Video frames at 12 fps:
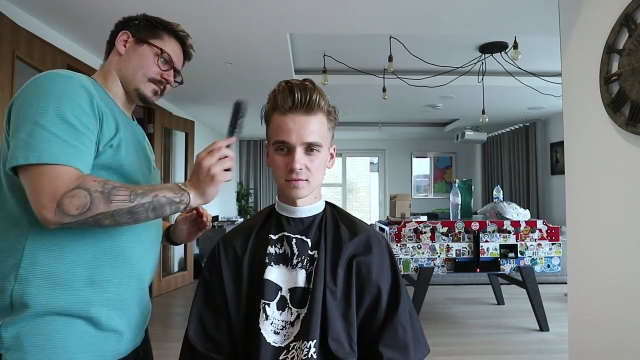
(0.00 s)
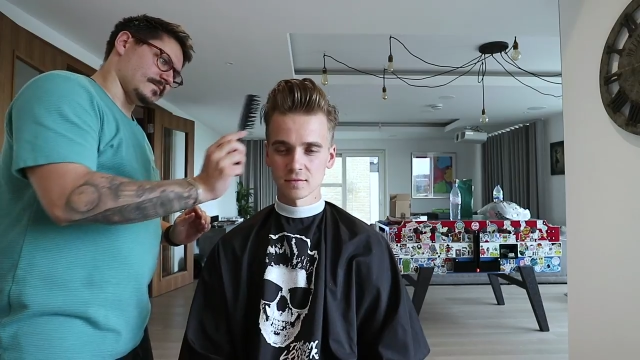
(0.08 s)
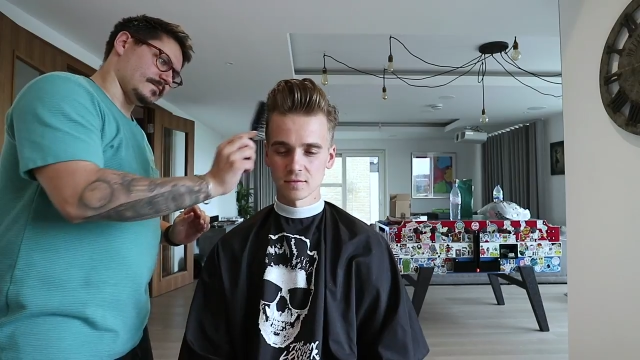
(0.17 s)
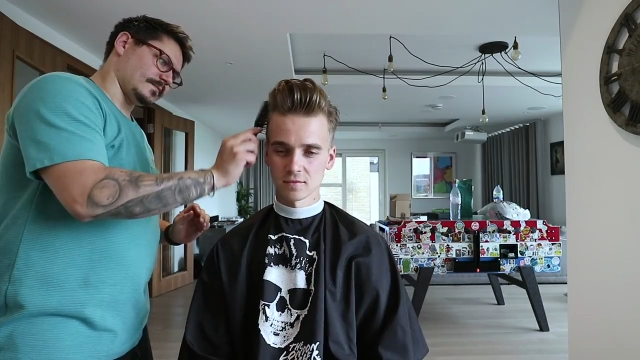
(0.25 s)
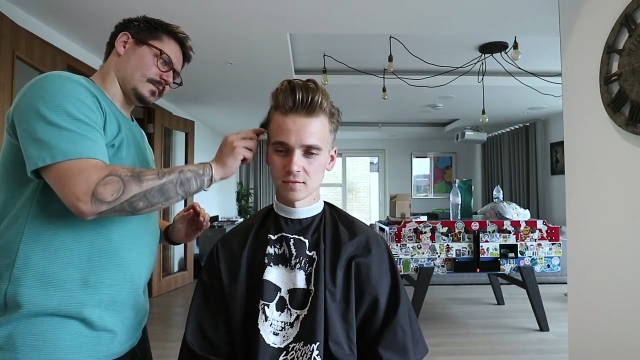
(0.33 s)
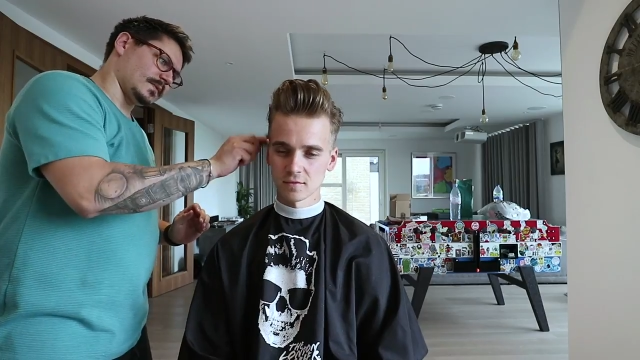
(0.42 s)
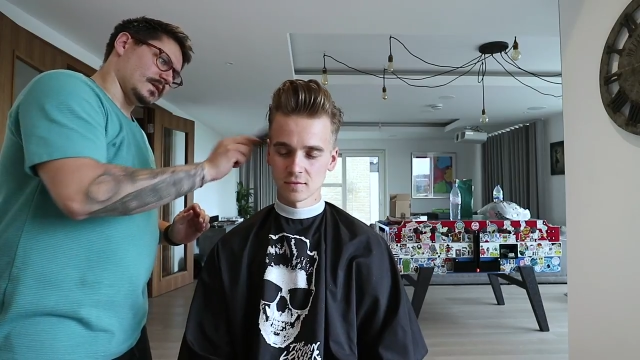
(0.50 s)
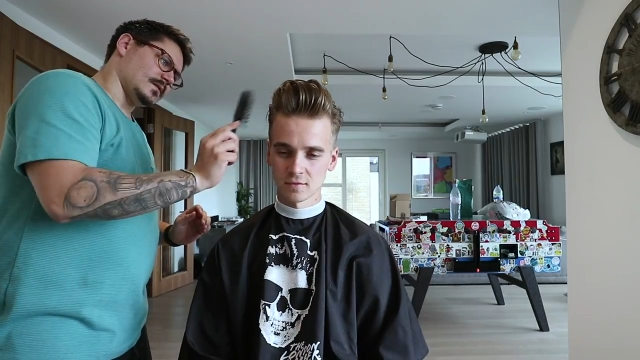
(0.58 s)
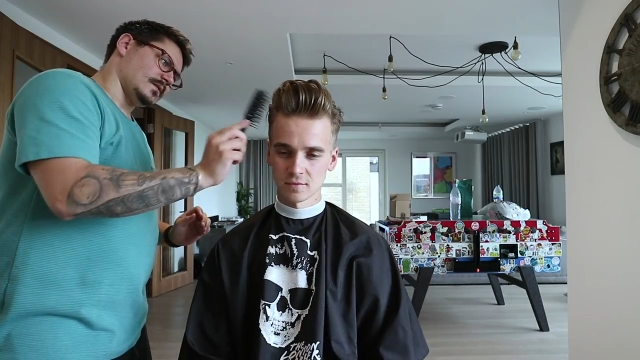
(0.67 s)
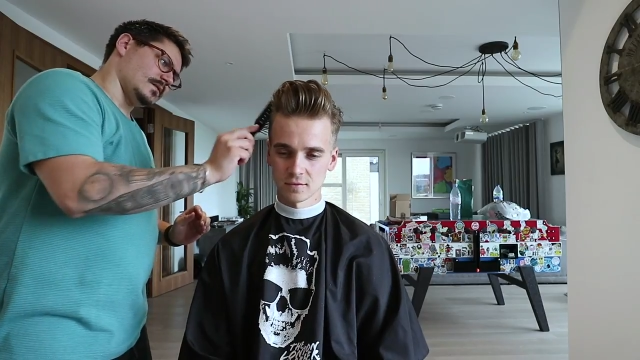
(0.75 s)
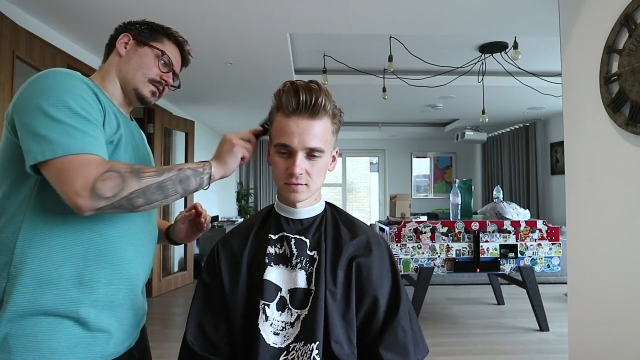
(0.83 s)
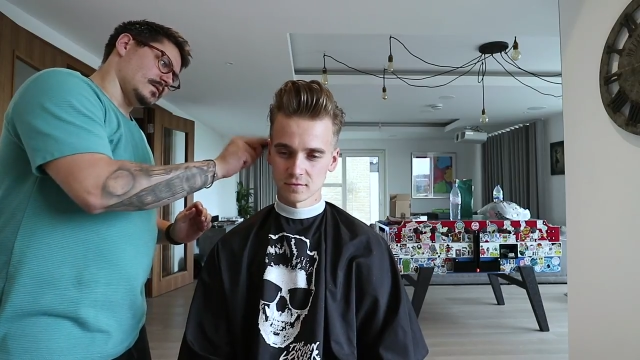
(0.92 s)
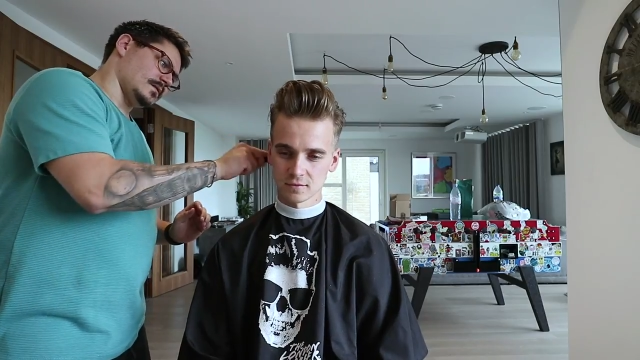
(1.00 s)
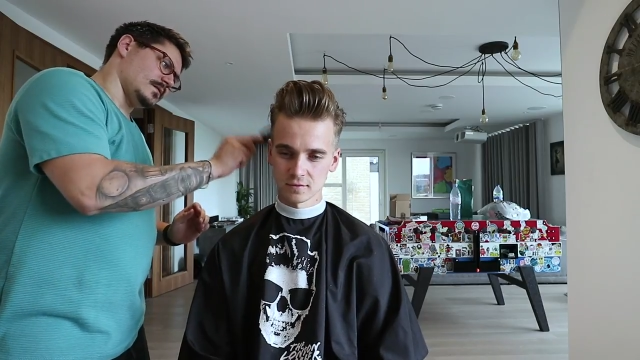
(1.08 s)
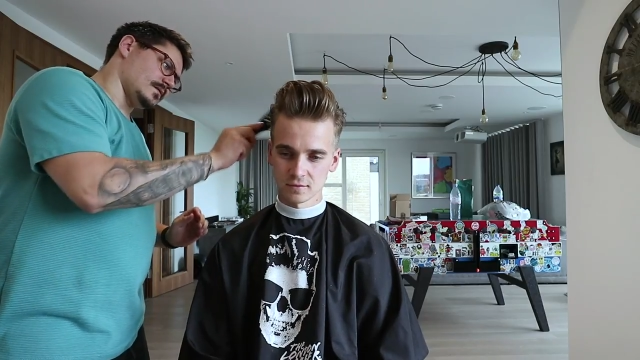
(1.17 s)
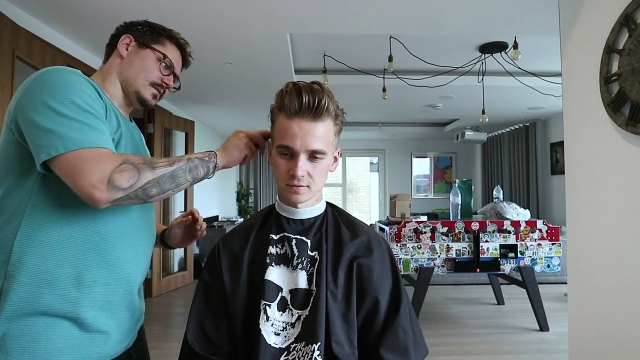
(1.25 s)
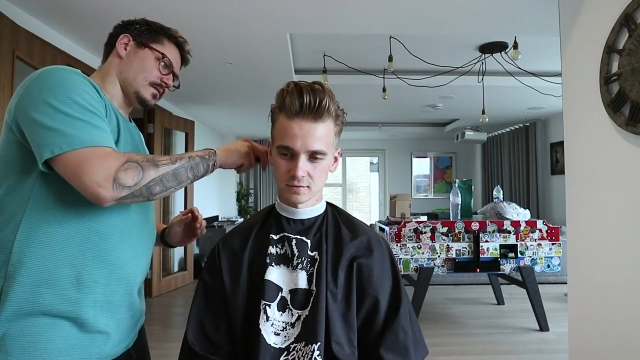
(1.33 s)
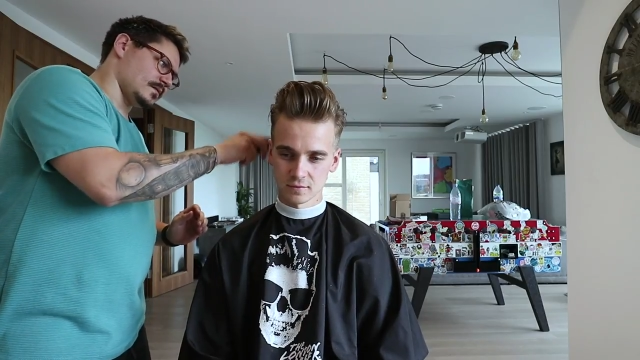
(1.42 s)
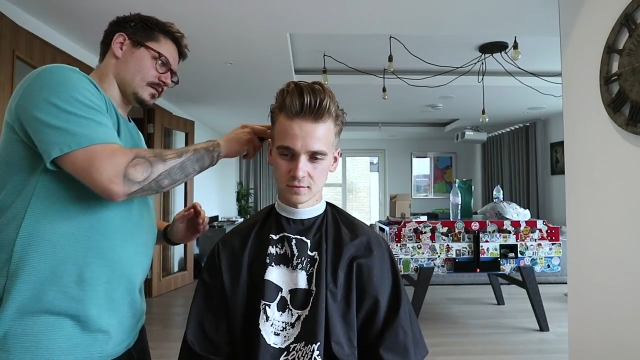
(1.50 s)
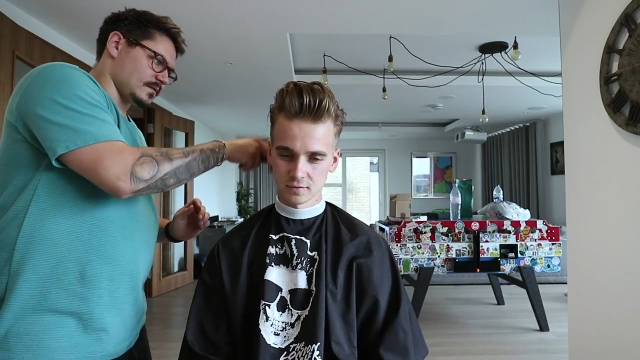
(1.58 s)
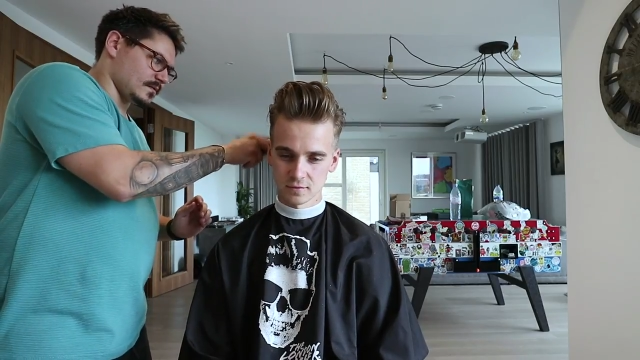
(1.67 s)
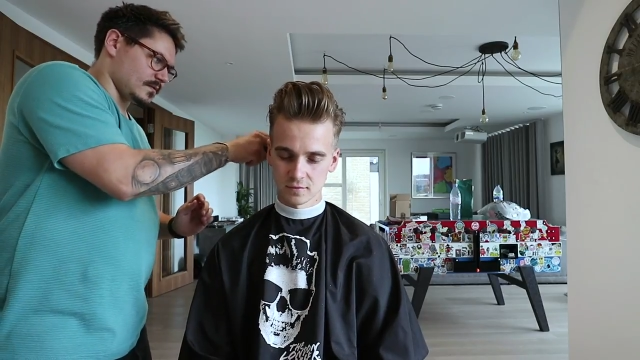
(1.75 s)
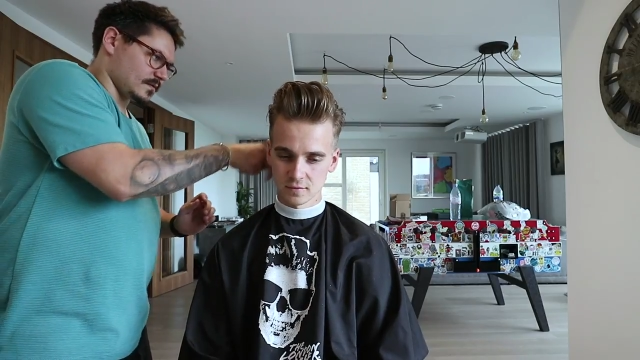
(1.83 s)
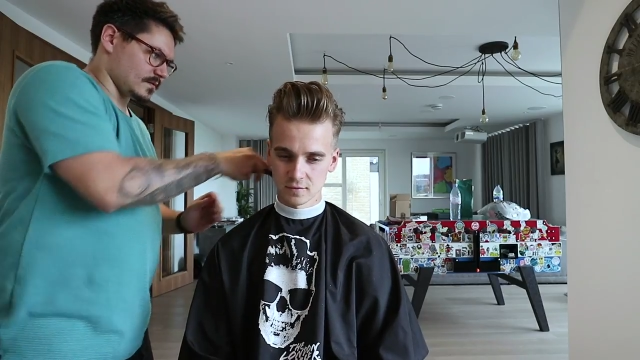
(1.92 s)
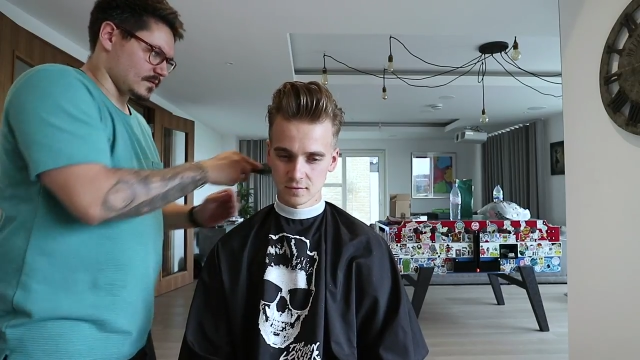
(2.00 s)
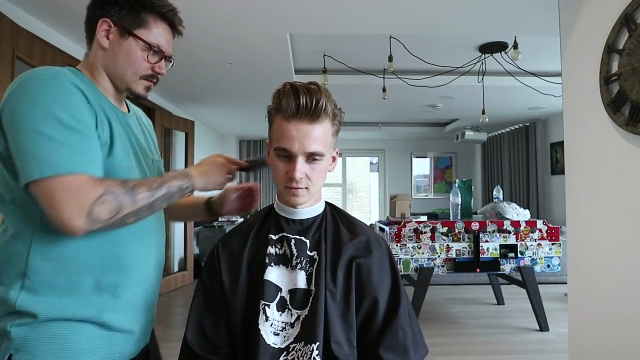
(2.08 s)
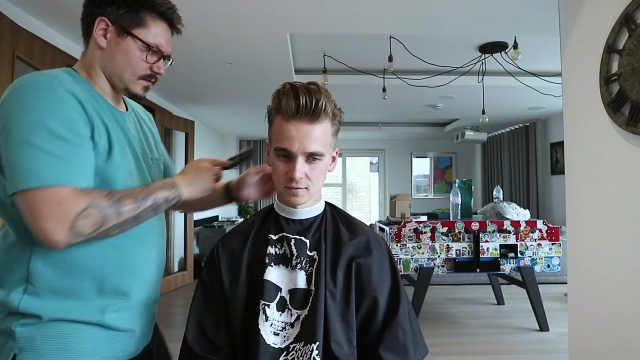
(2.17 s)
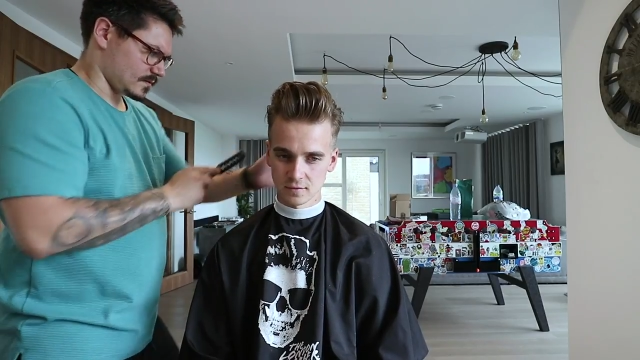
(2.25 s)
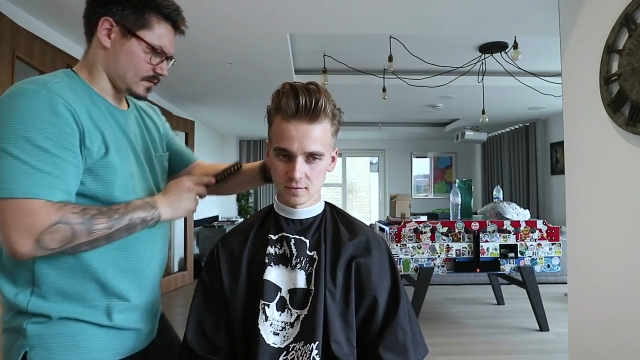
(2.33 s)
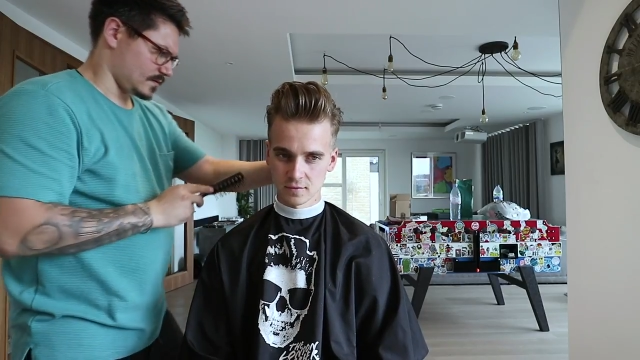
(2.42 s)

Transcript: (no one is talking)